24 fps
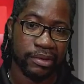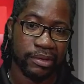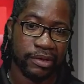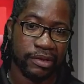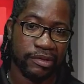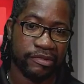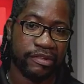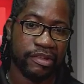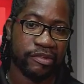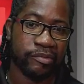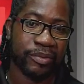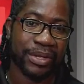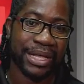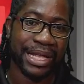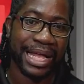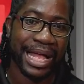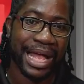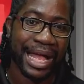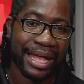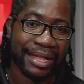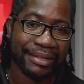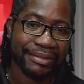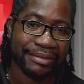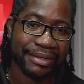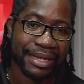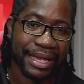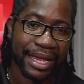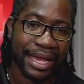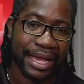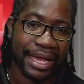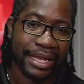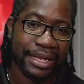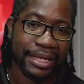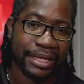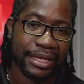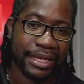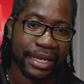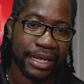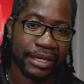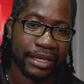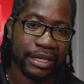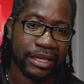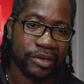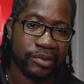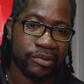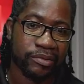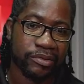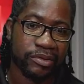It says we can't end the
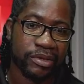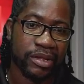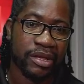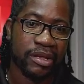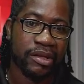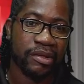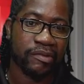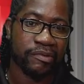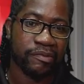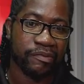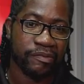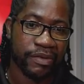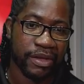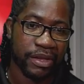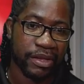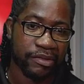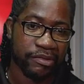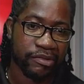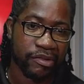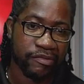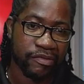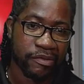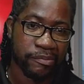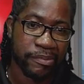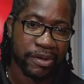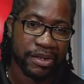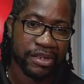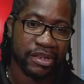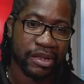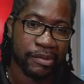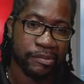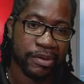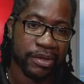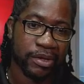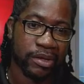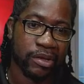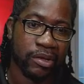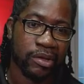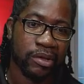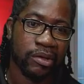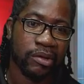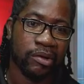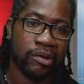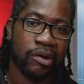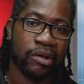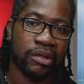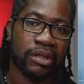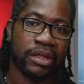acute phase of the pandemic
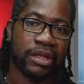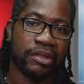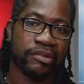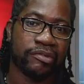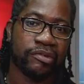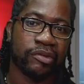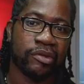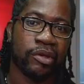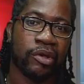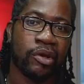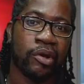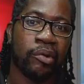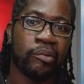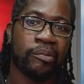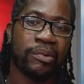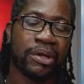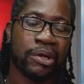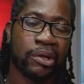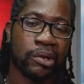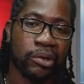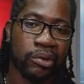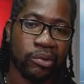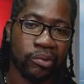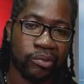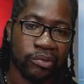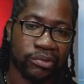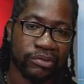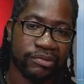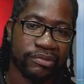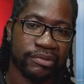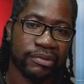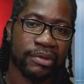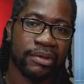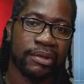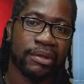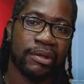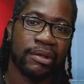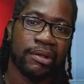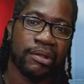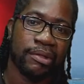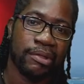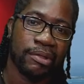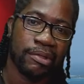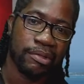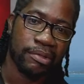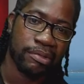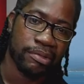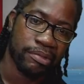unless we close
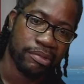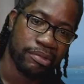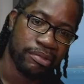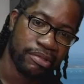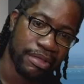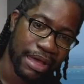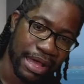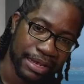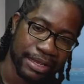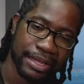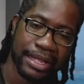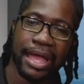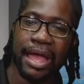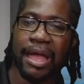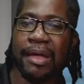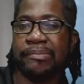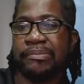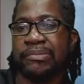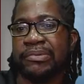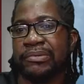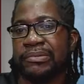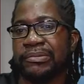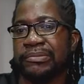that gap.